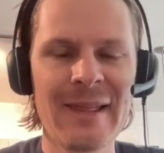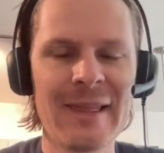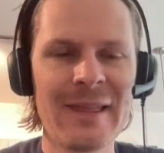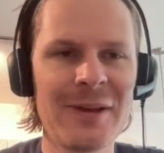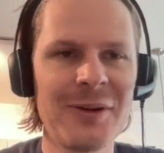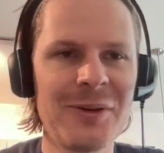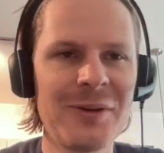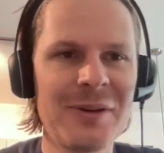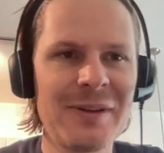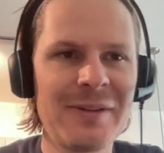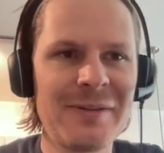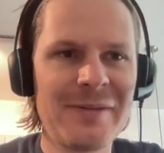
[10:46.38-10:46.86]

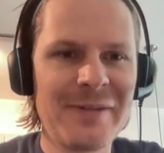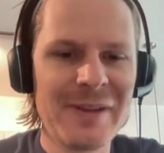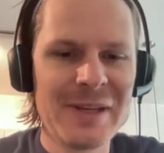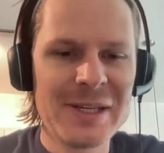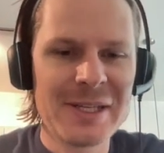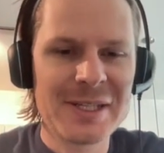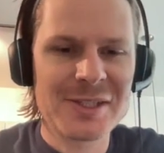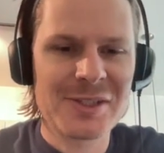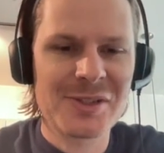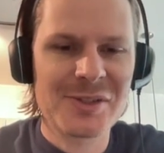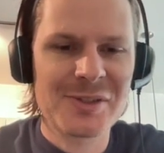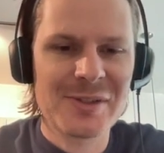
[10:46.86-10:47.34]
Who did
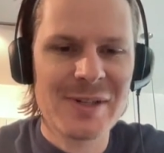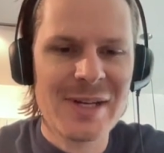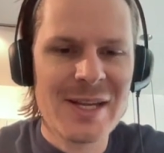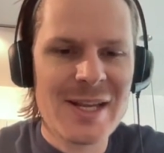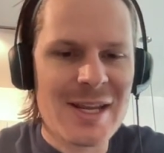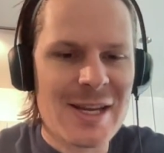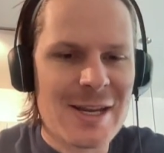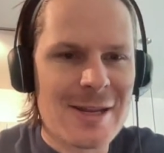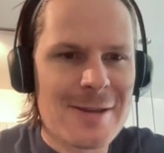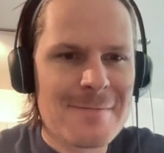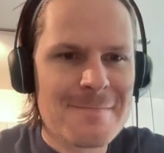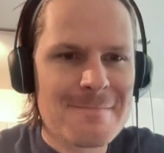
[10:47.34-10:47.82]
Phoenix
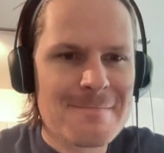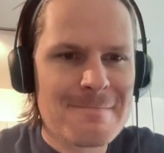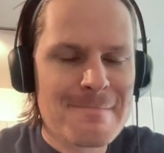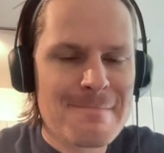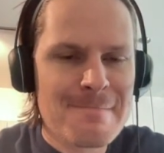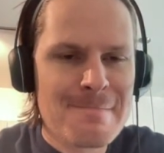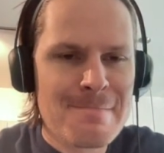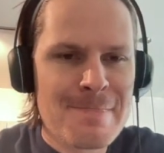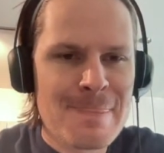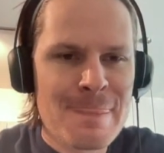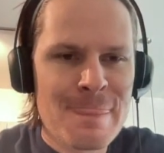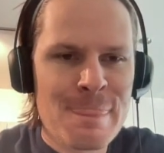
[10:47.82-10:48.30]
trade?
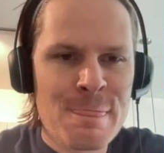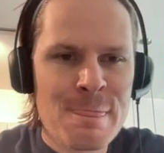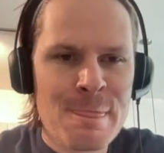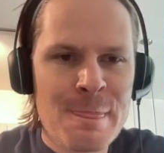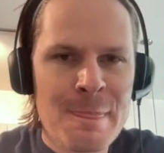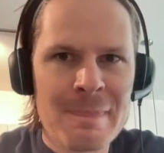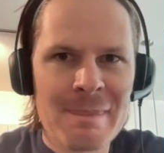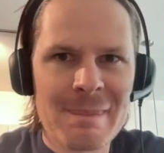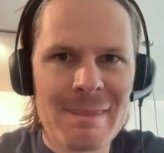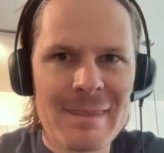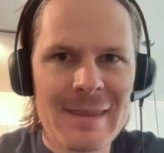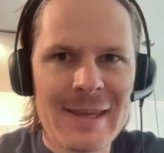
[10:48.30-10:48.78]

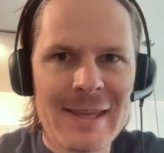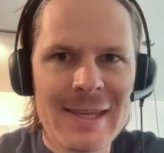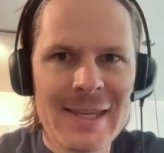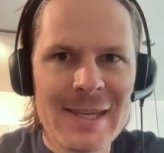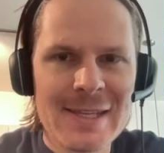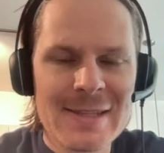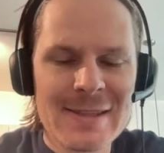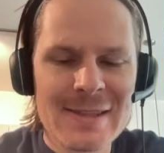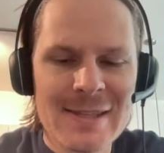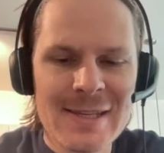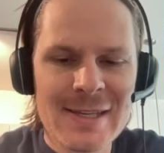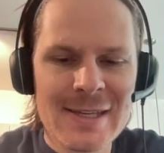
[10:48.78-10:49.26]
I
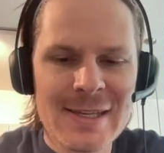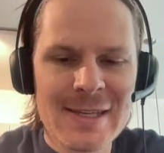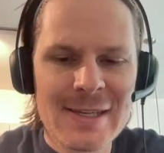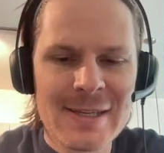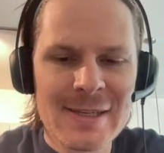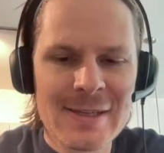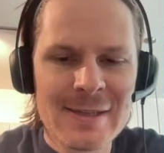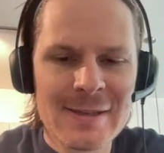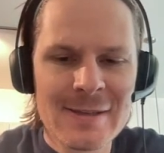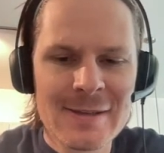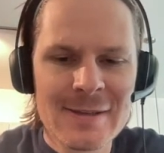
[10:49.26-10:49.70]
can't think.